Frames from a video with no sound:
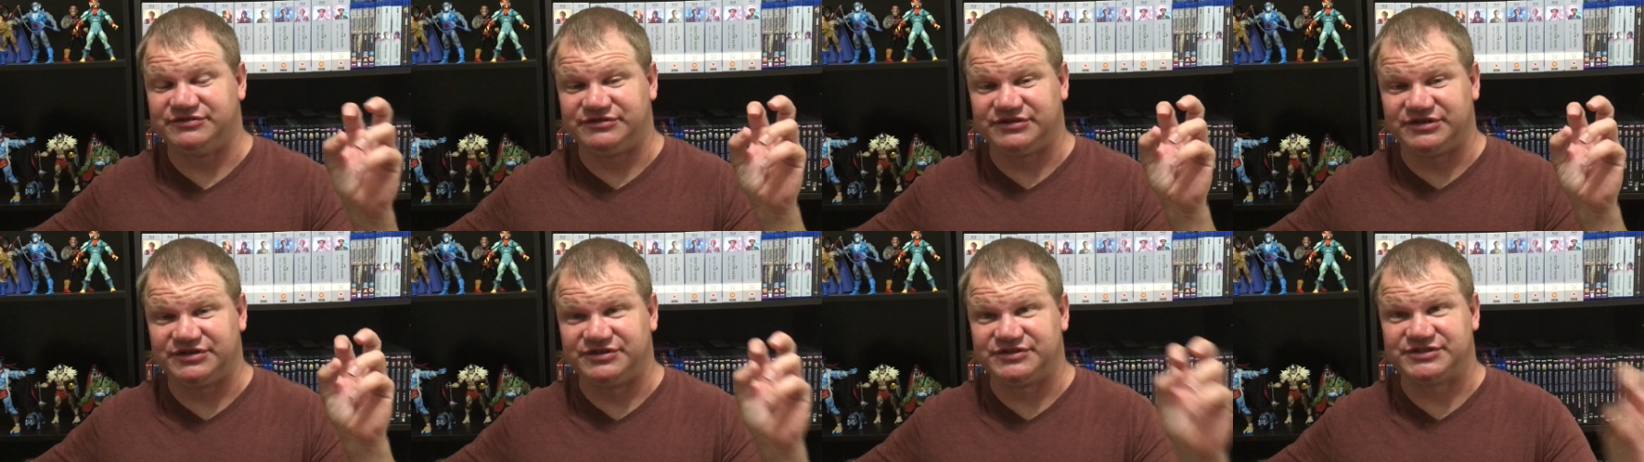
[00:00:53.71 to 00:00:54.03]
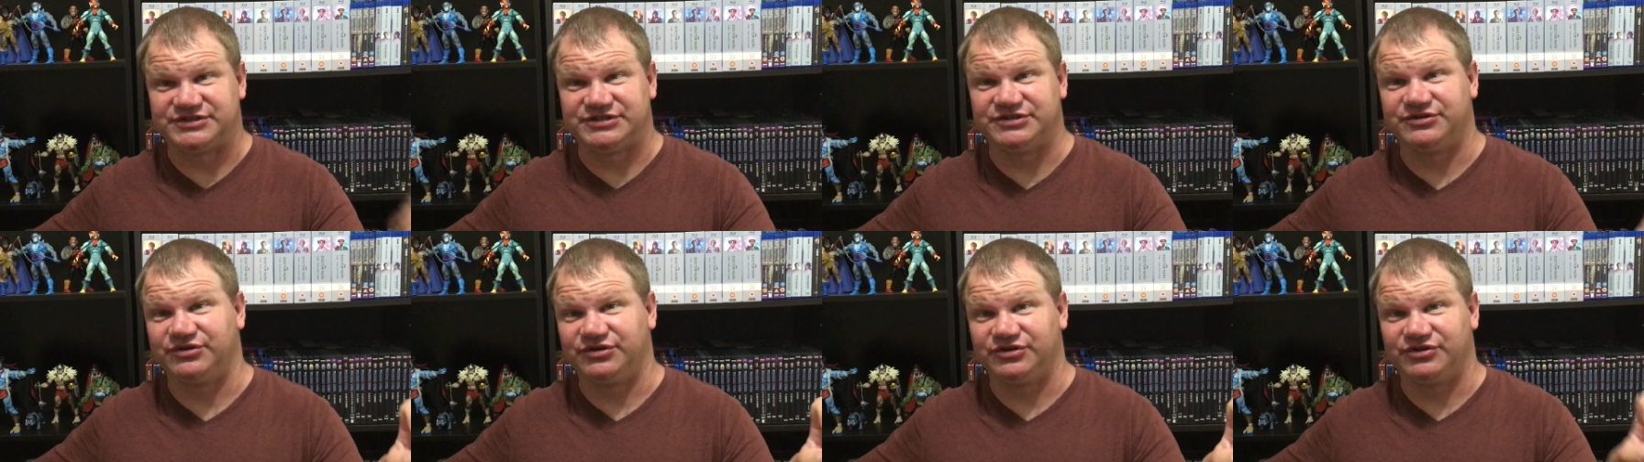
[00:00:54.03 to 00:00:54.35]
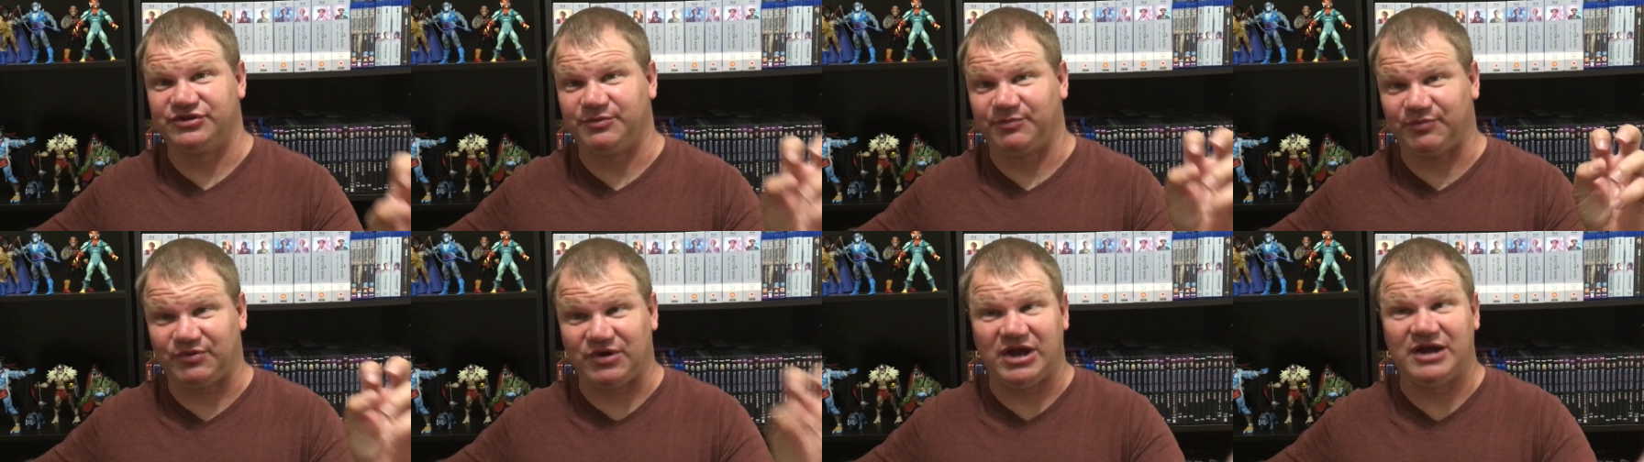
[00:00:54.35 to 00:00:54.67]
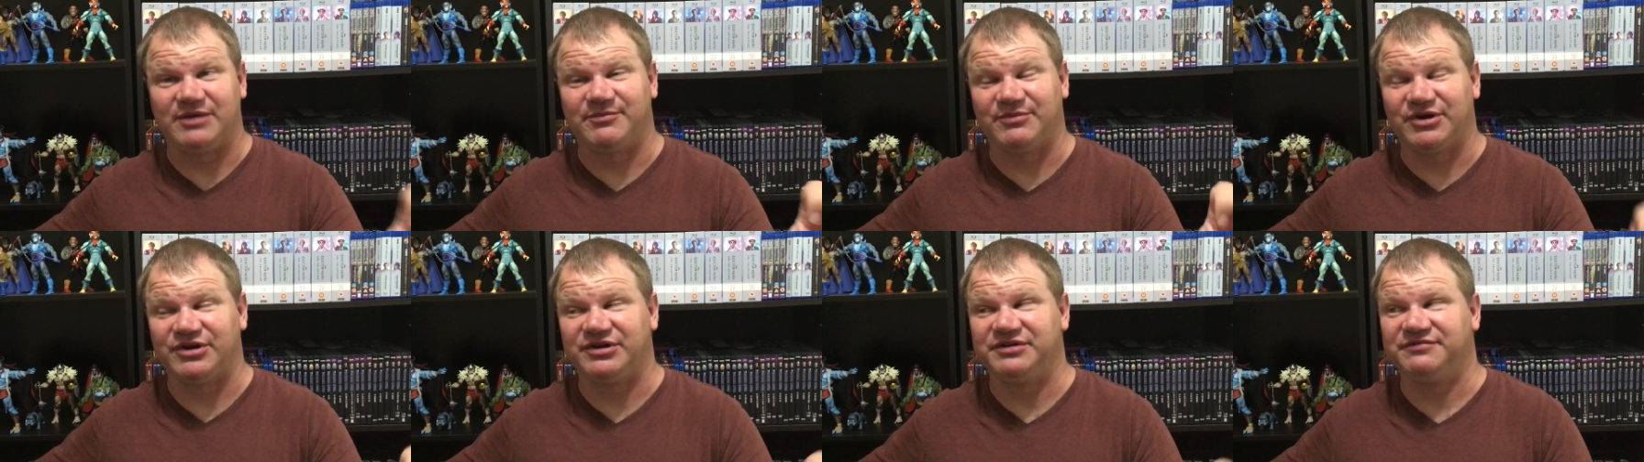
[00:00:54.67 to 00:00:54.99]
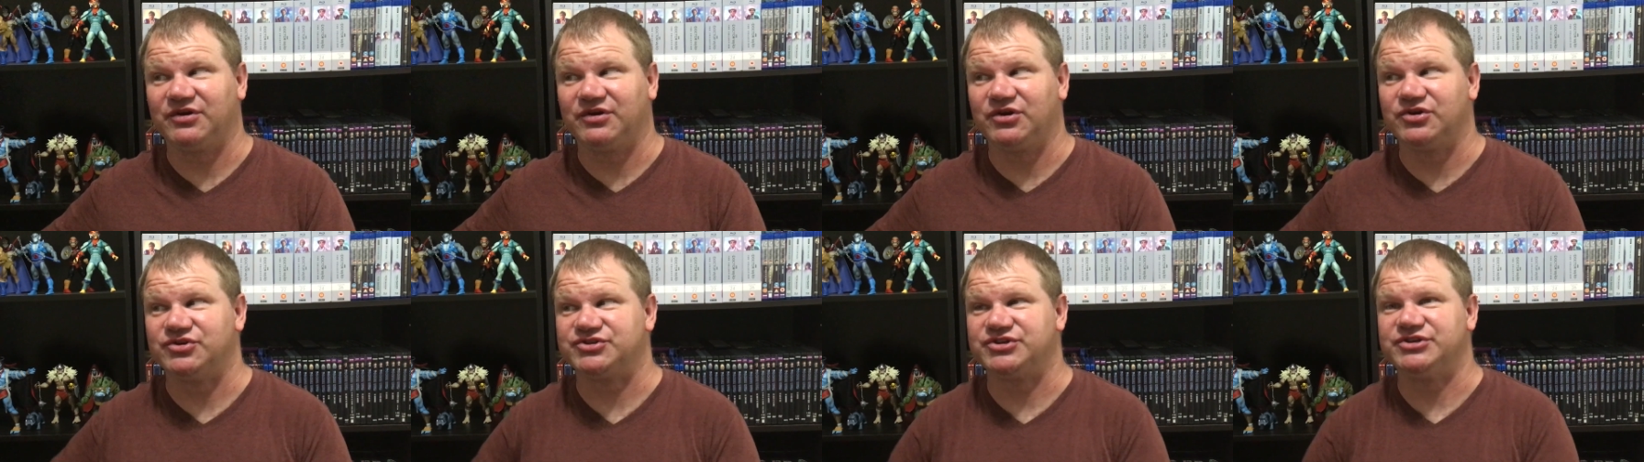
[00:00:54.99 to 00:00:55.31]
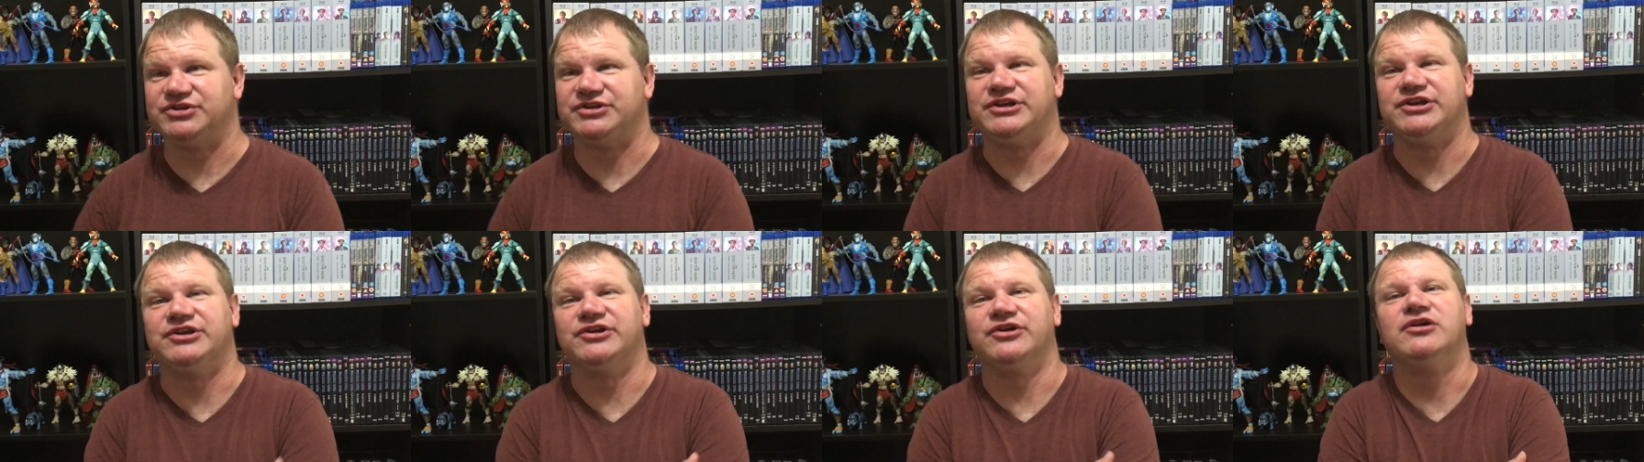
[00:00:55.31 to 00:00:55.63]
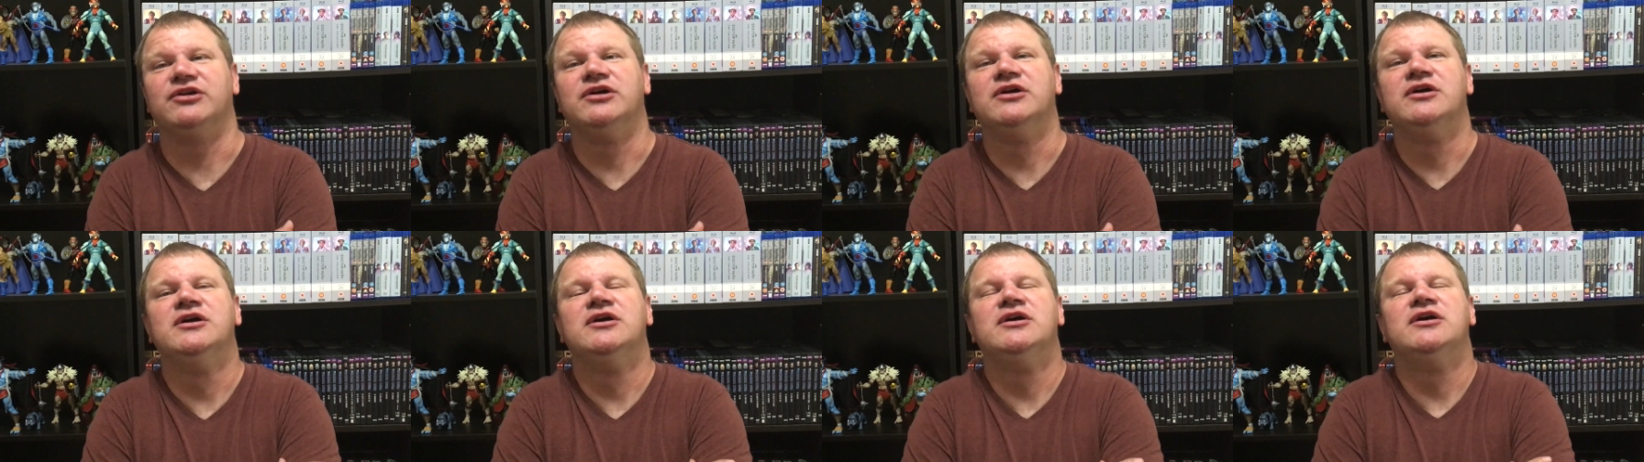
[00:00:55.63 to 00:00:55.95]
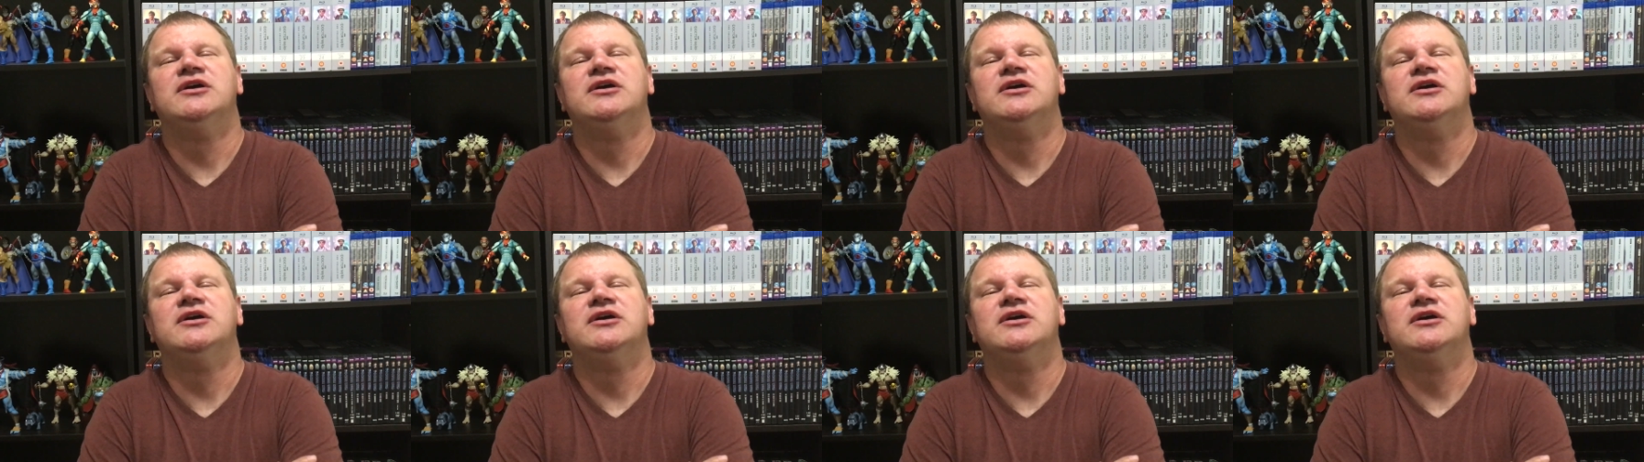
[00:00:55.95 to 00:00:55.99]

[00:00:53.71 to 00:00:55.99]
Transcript: considered the primary version here.